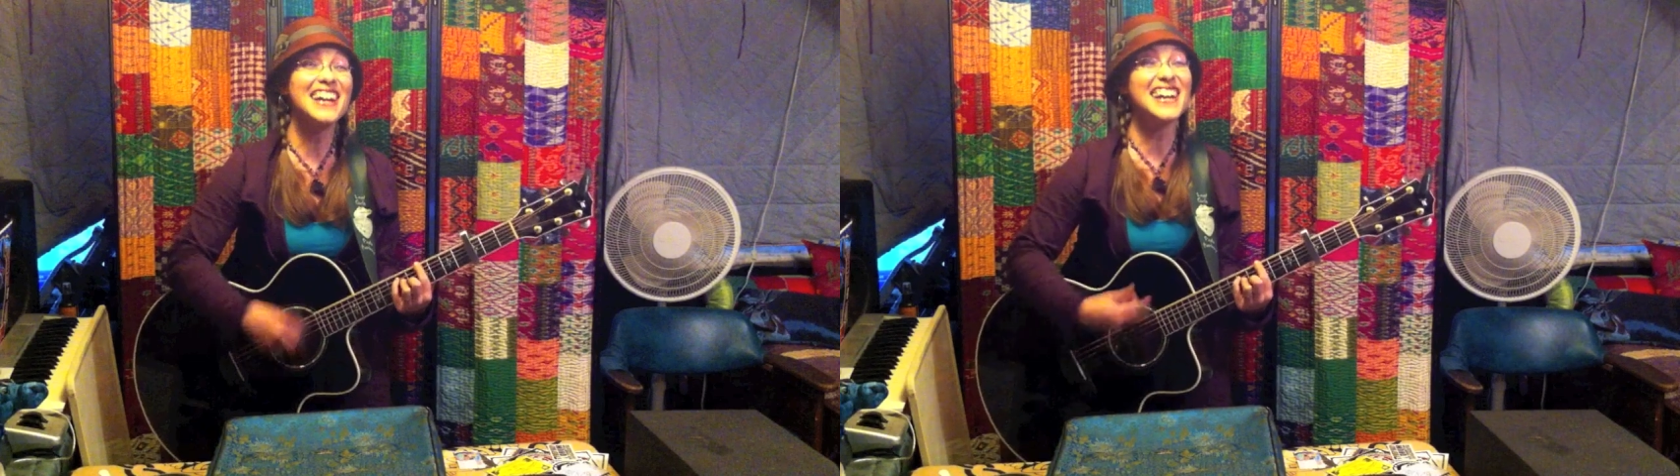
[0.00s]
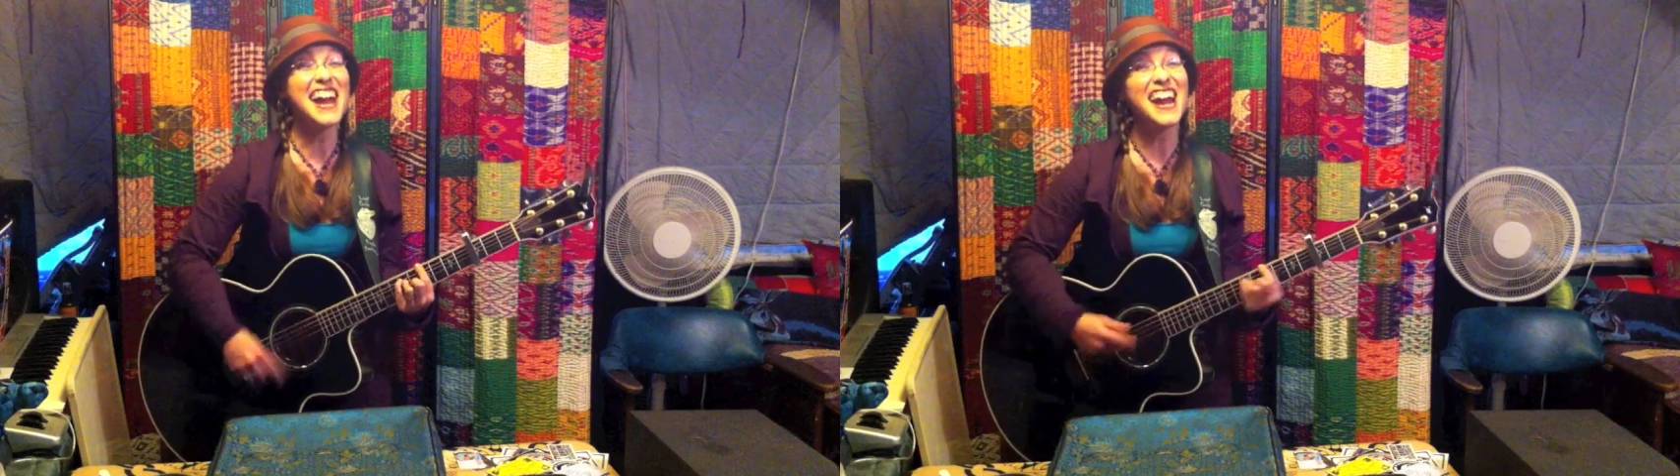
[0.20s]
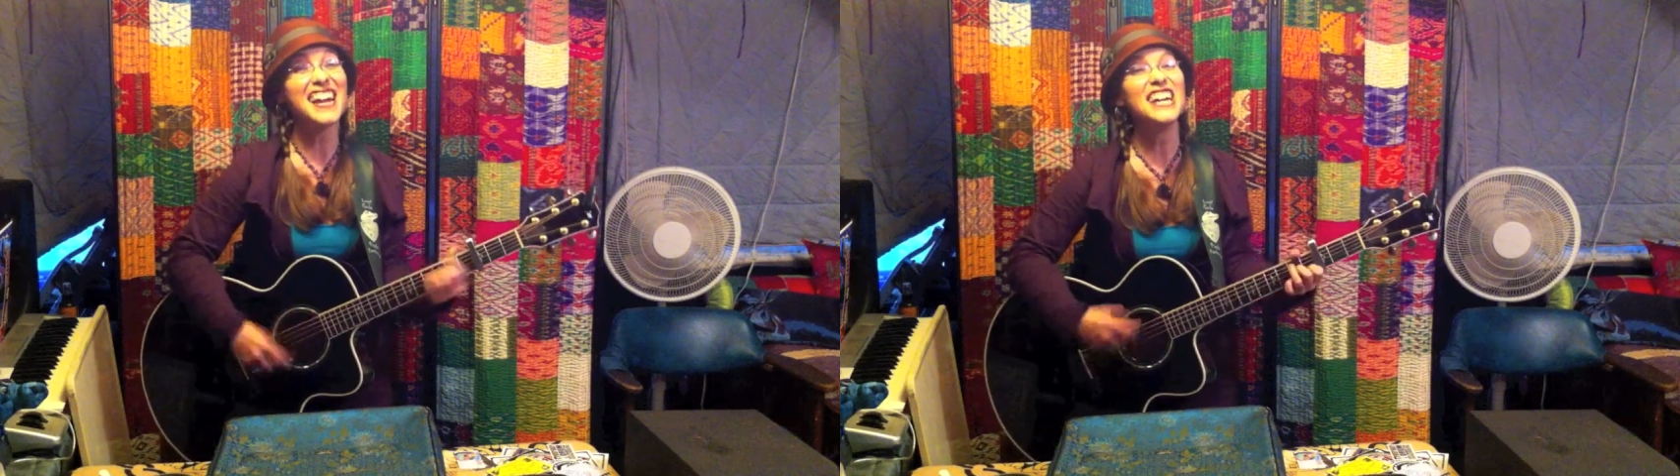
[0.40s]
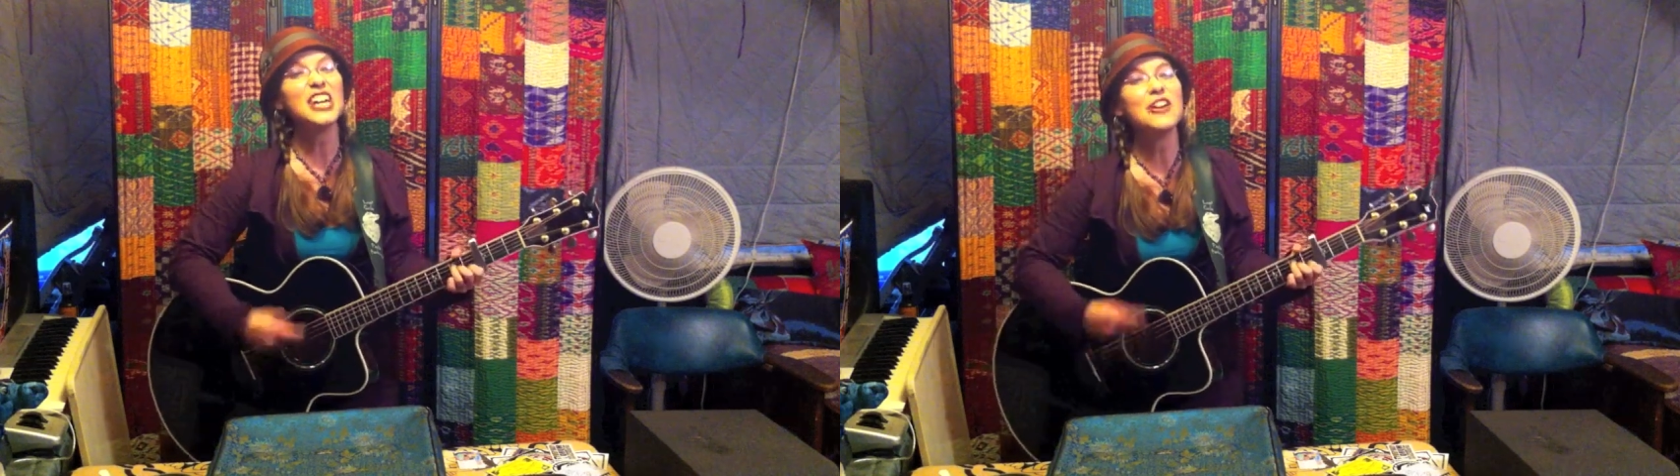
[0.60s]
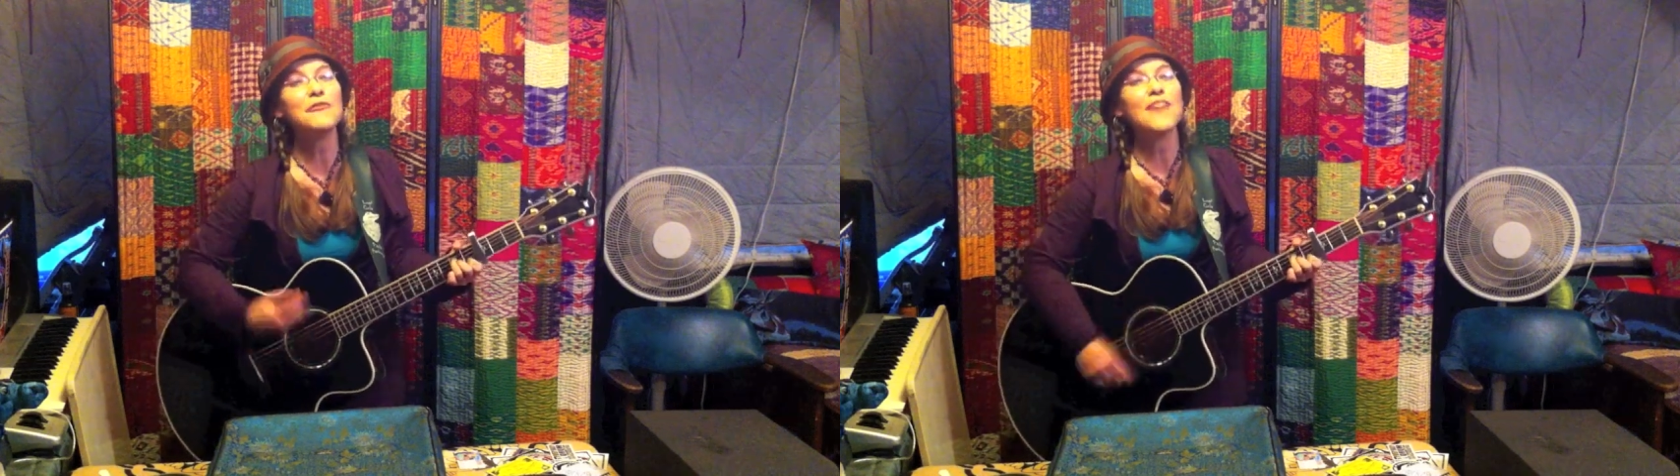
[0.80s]

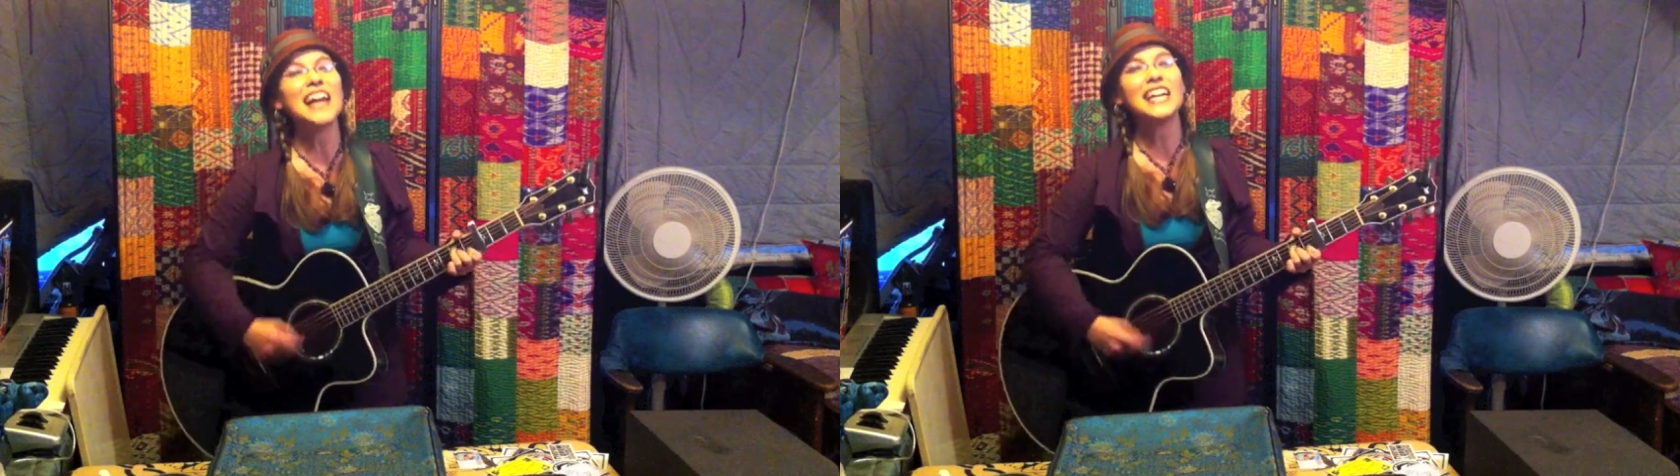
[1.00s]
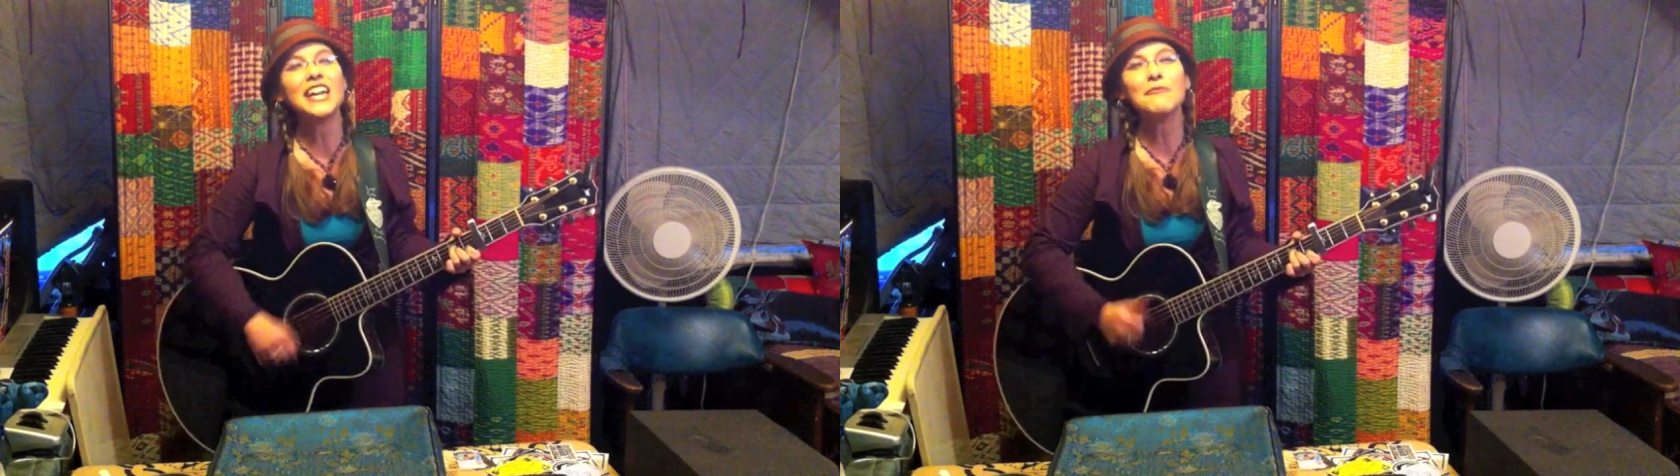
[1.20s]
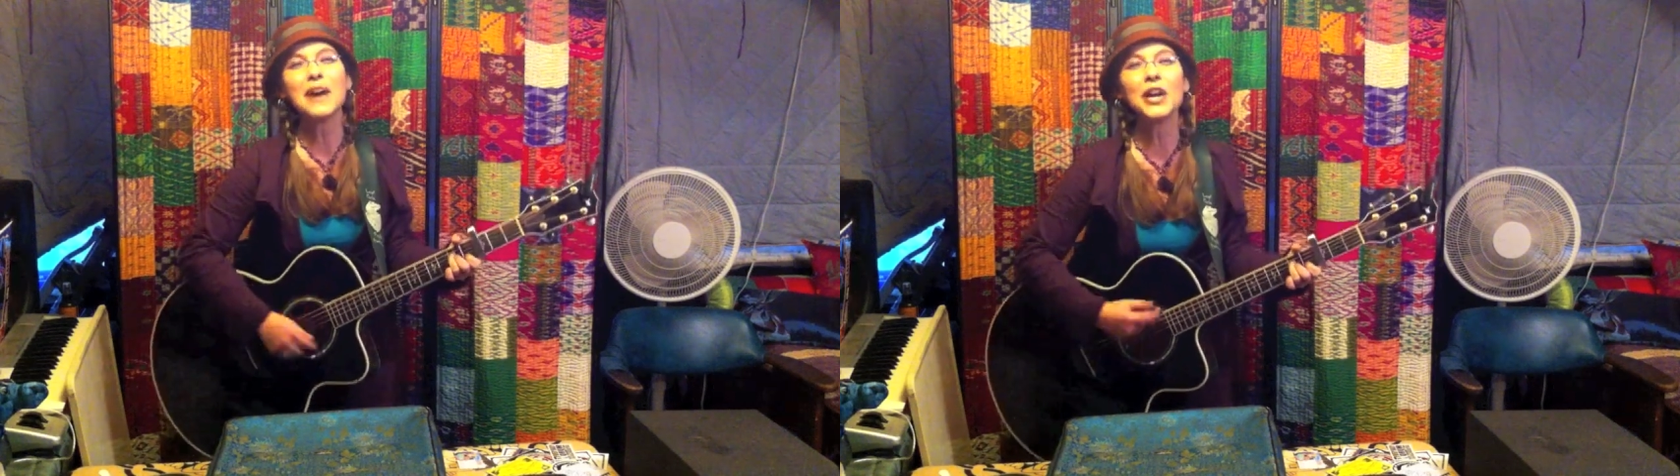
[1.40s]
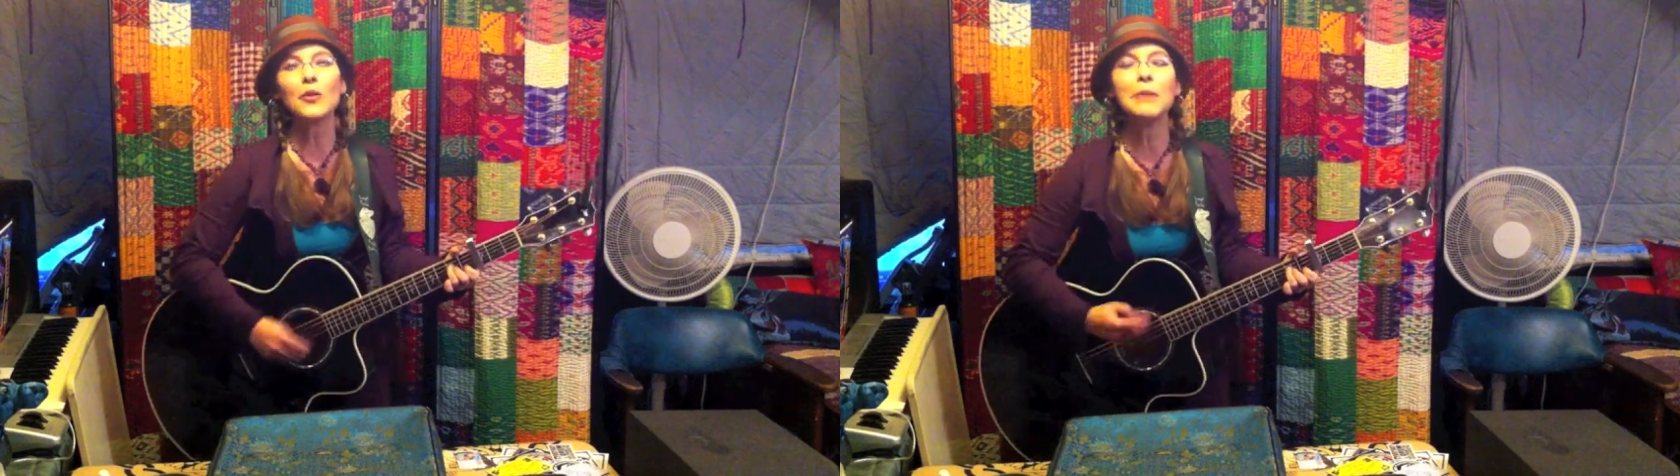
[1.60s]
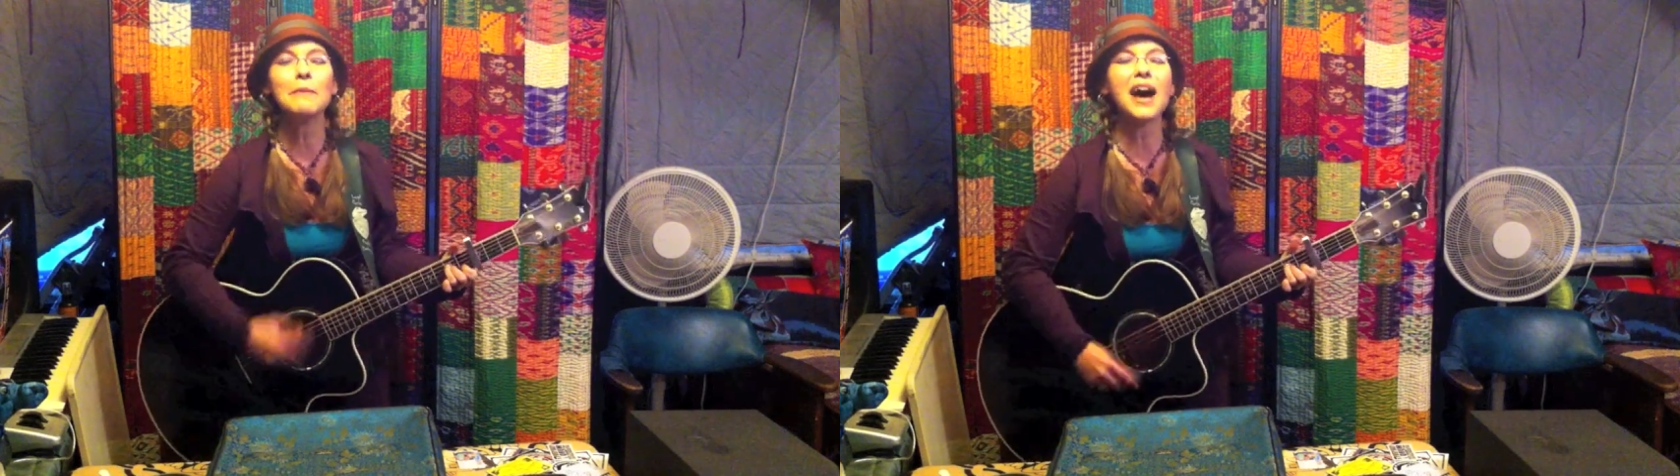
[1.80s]
yeah. If I leave my
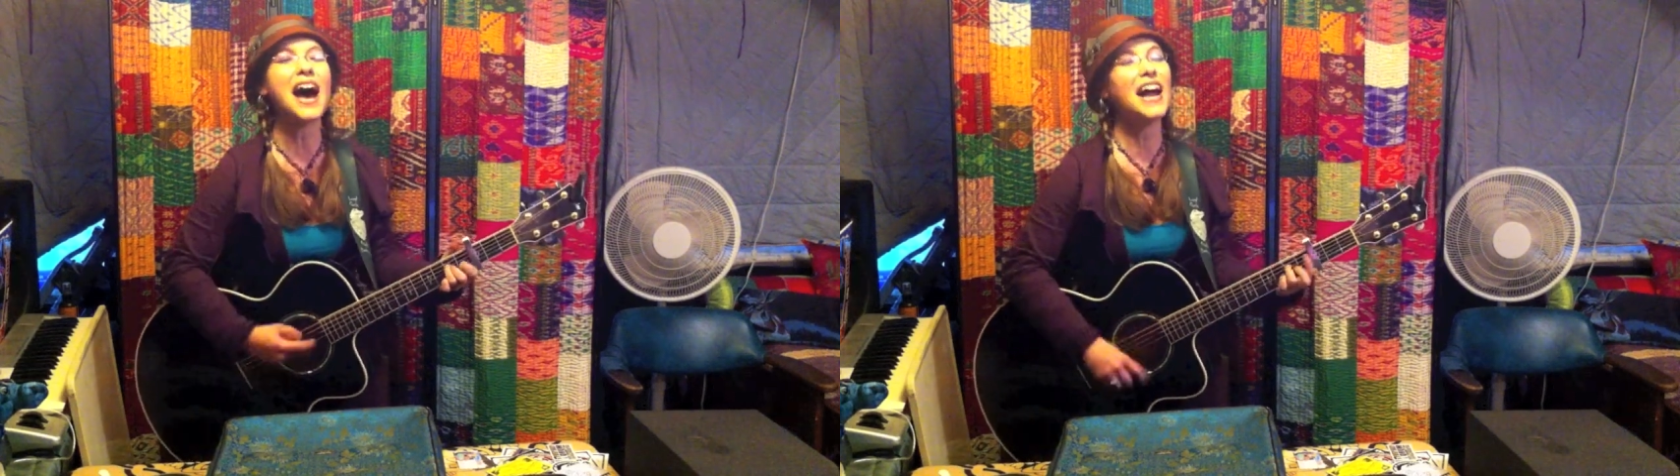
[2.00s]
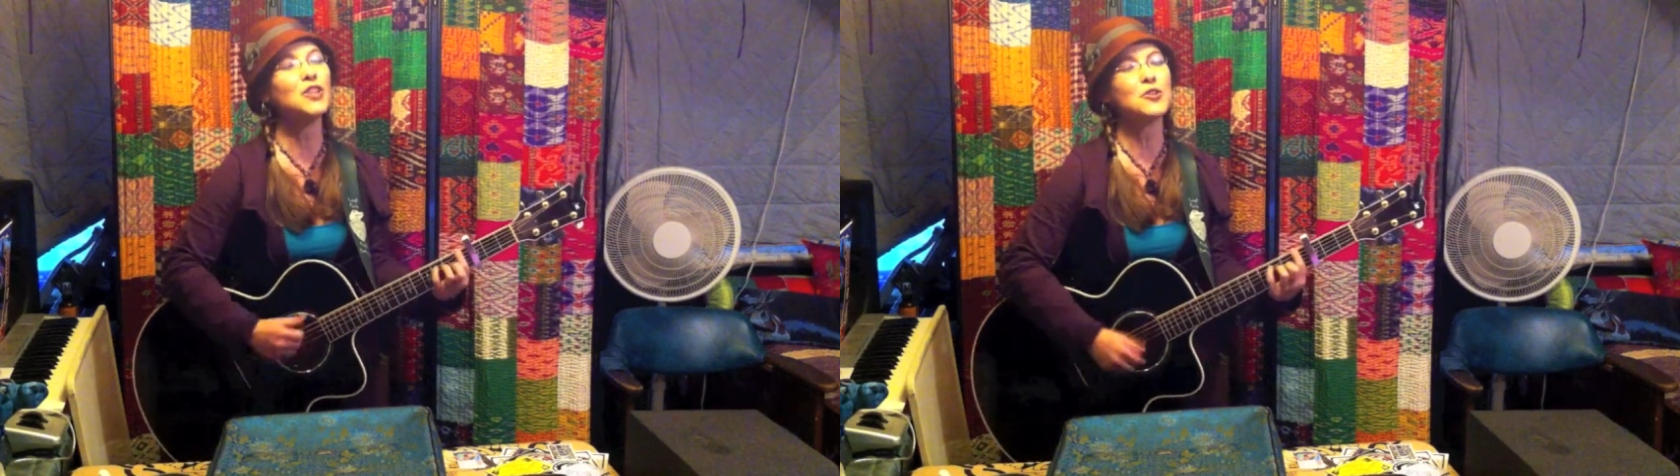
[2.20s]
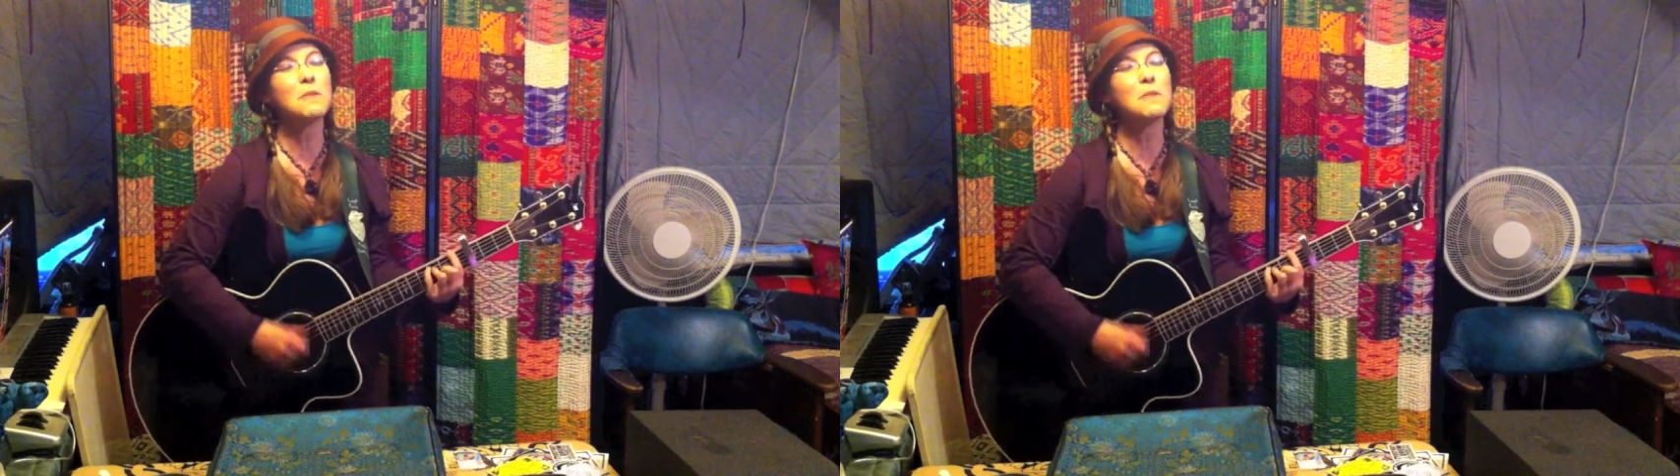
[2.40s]
grin behind,